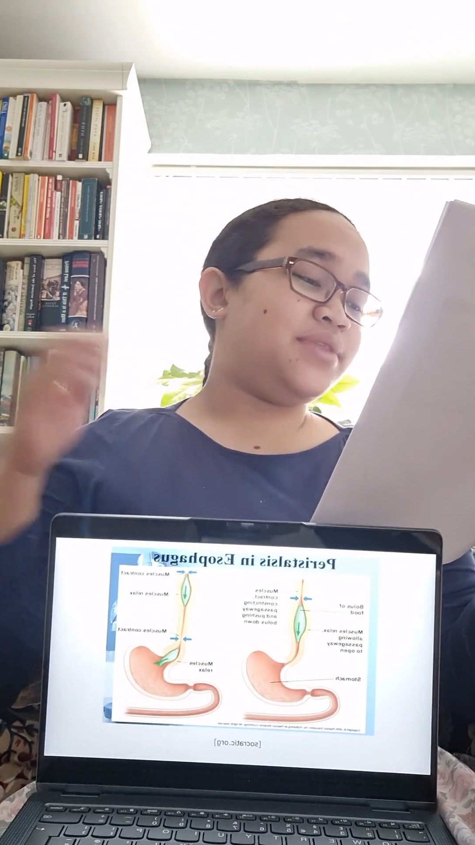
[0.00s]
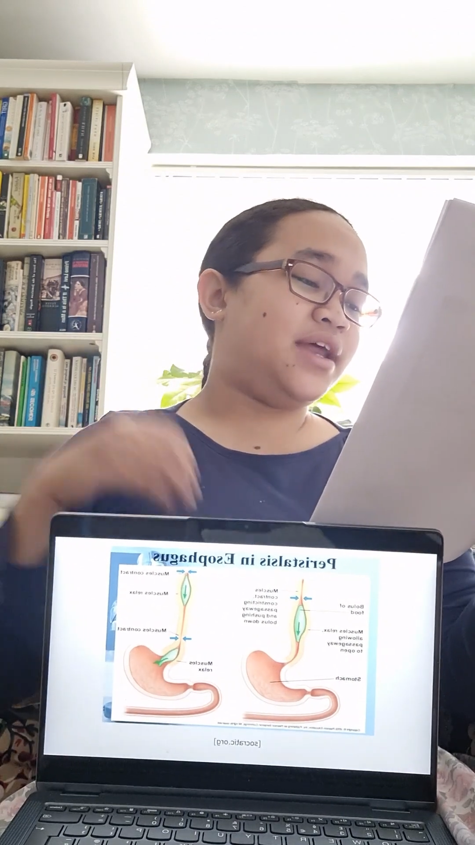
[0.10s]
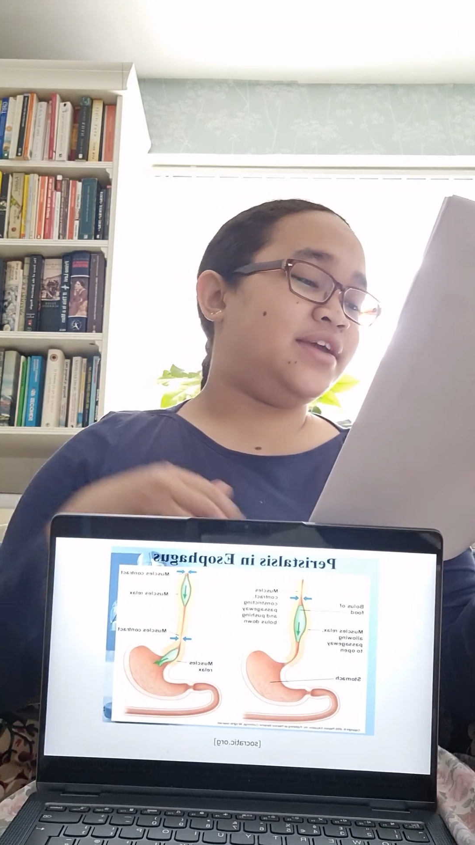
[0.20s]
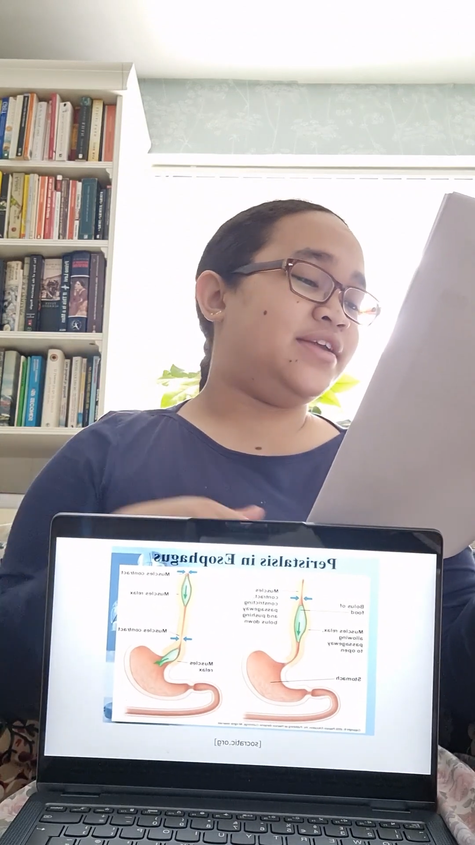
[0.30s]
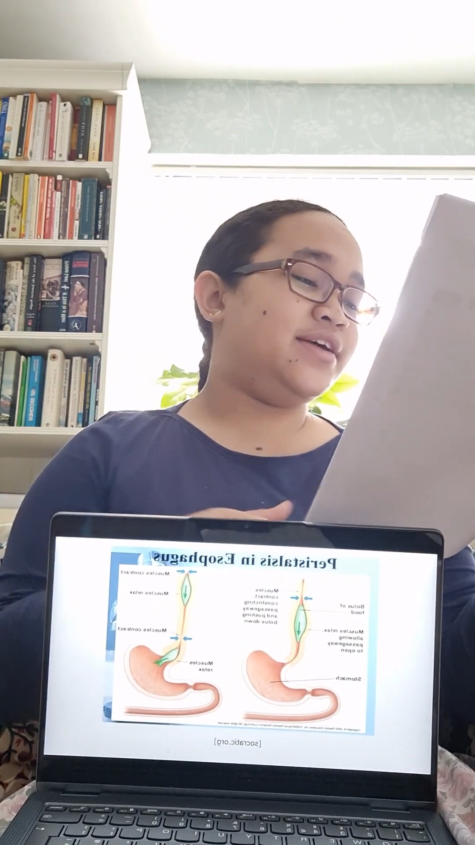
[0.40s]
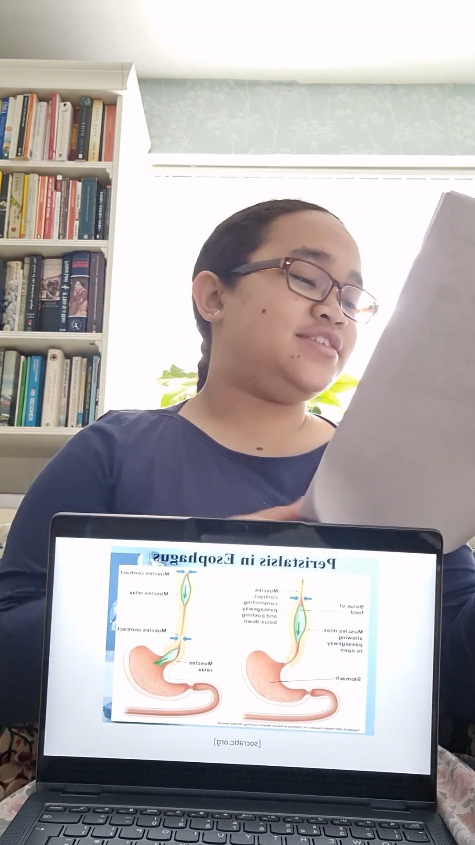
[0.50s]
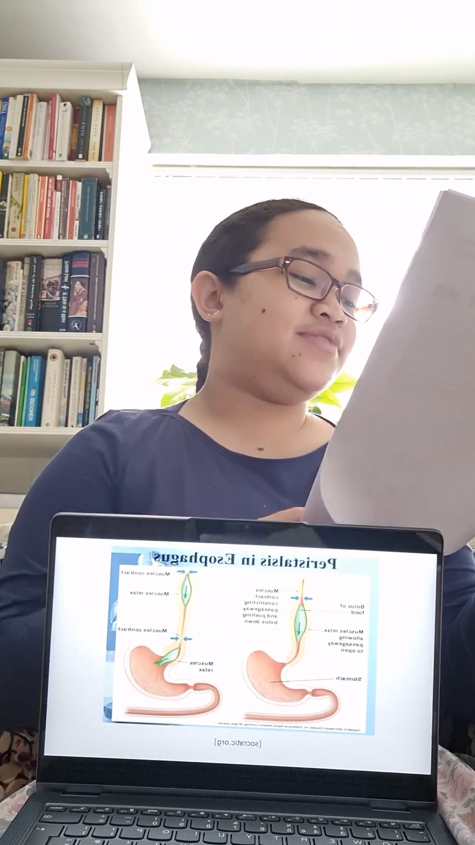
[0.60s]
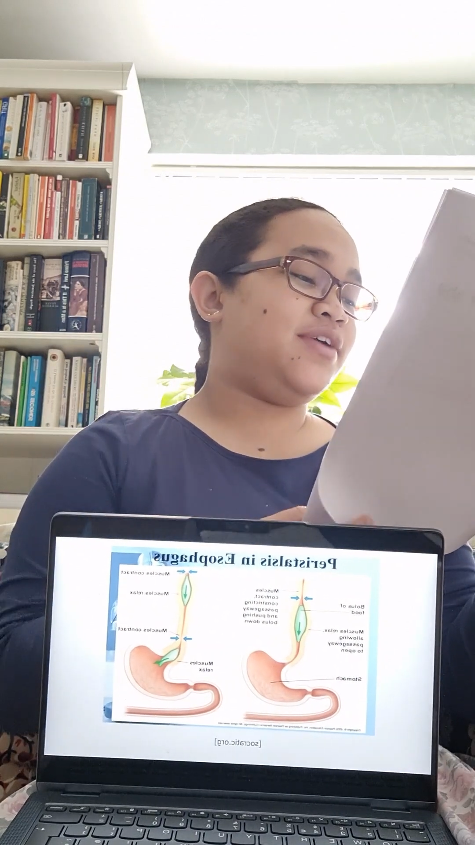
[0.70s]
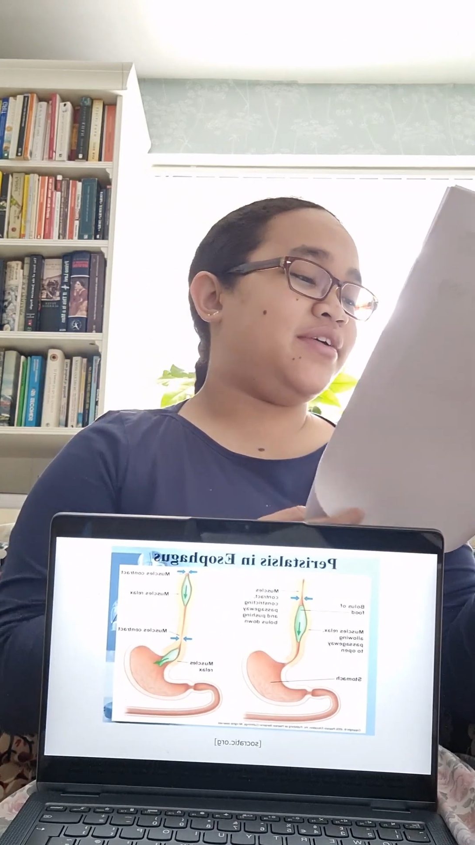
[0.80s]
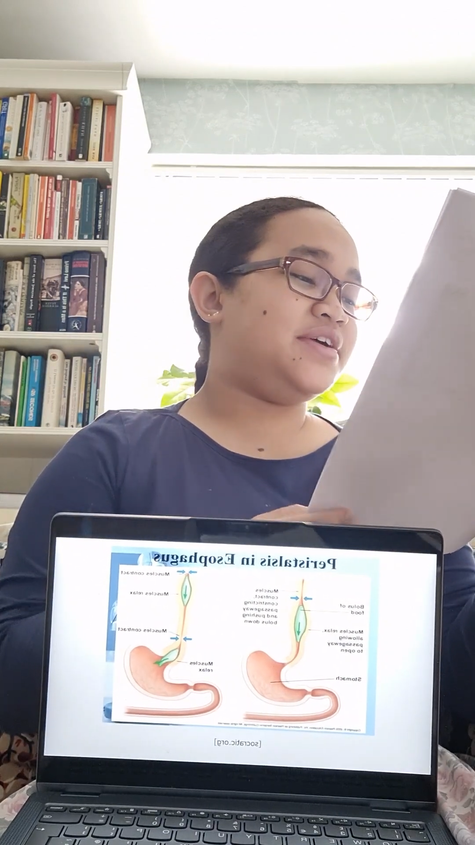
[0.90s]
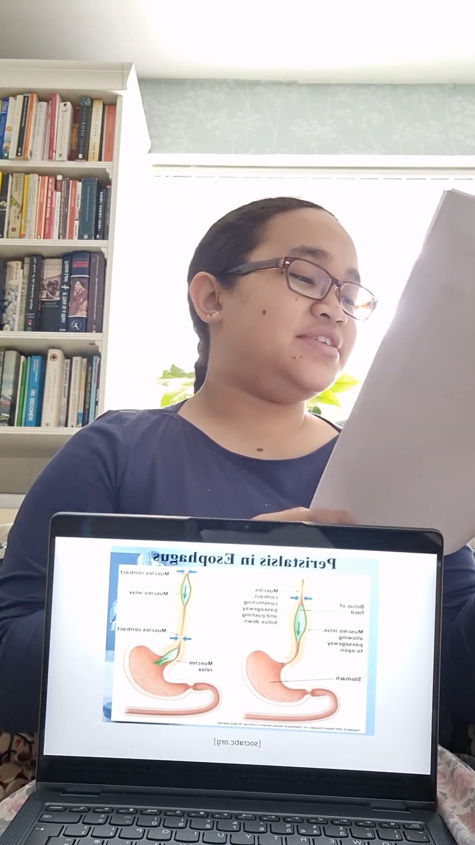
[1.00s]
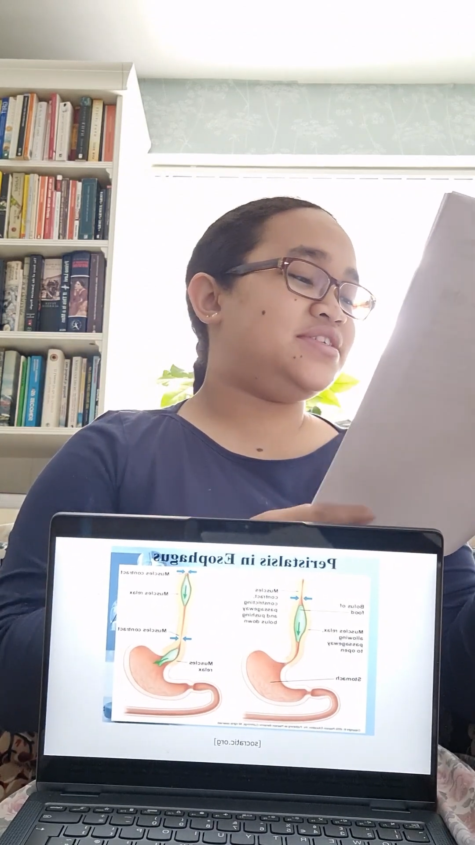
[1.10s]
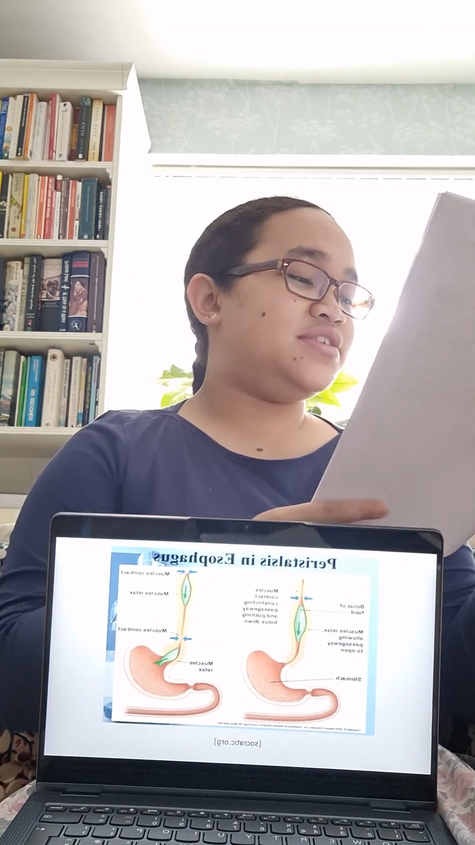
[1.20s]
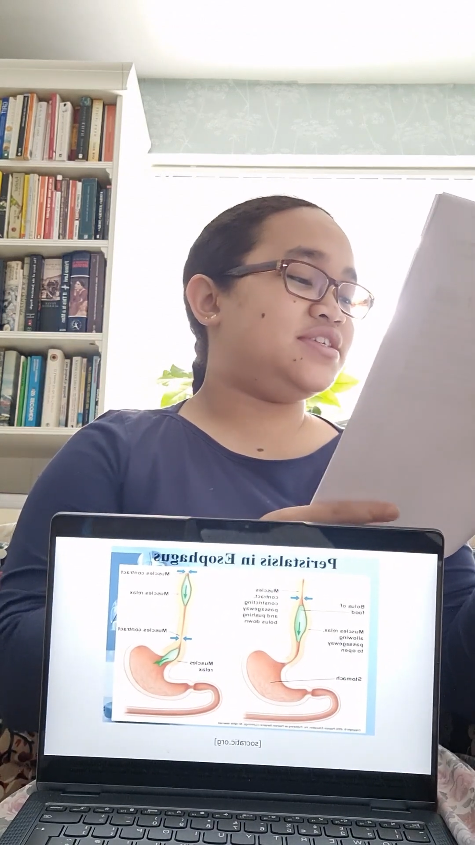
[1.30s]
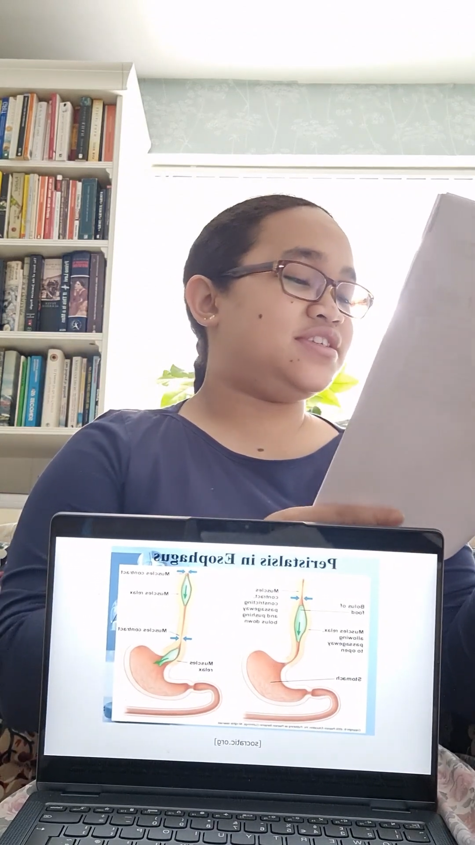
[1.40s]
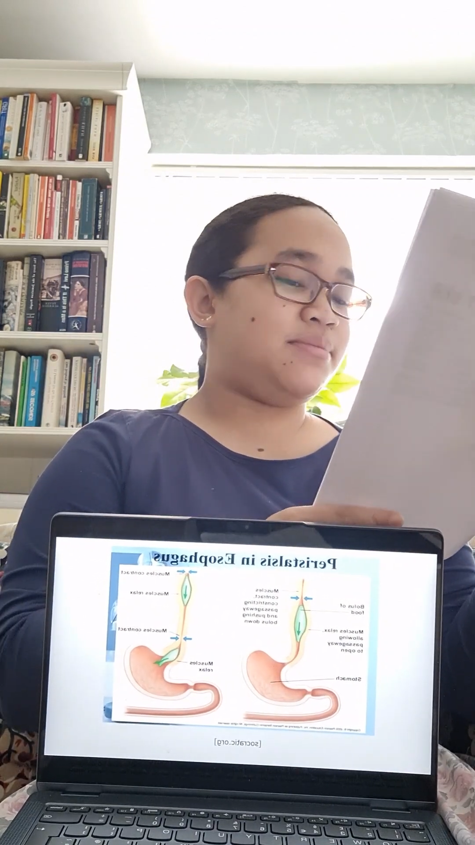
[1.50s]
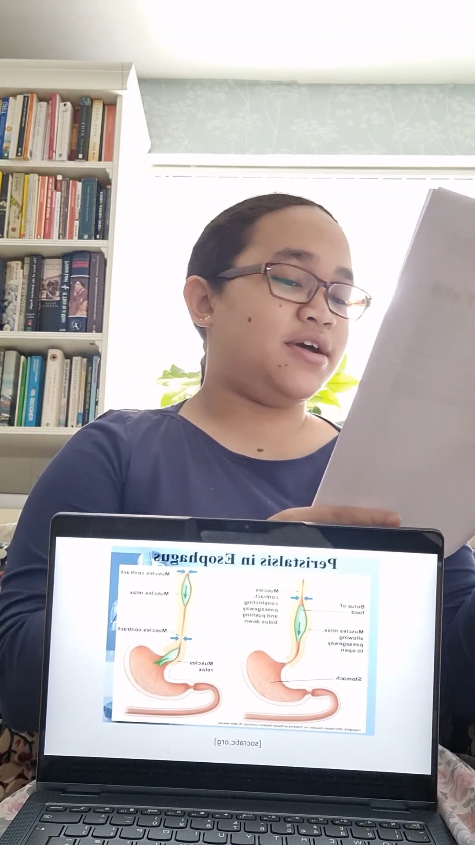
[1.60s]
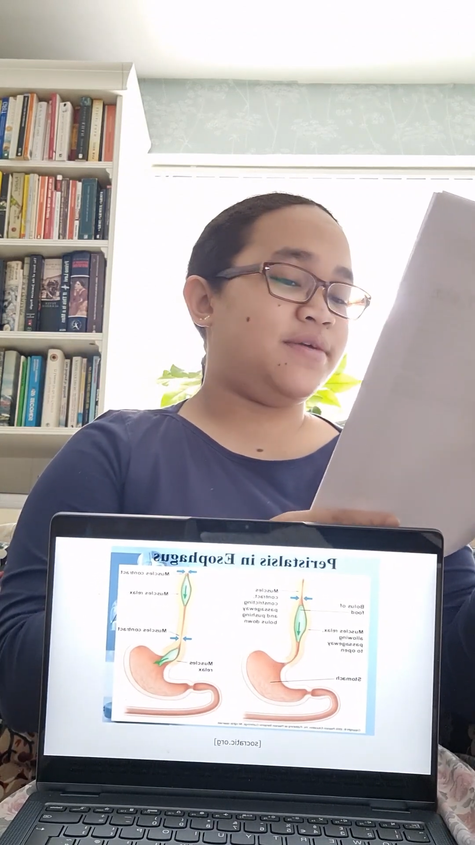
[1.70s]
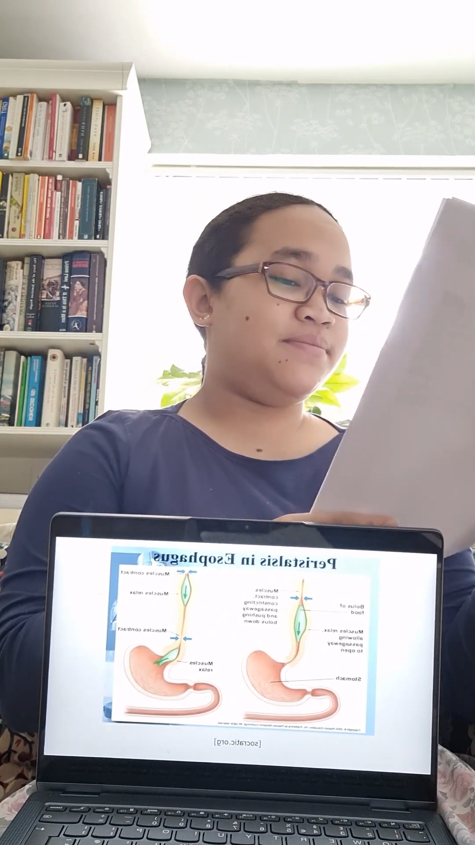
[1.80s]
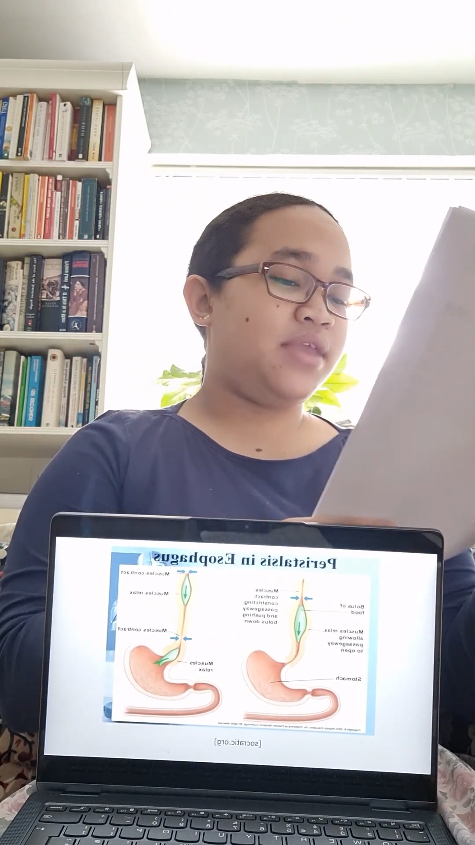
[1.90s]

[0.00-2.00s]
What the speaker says: and connects the pharynx to the stomach.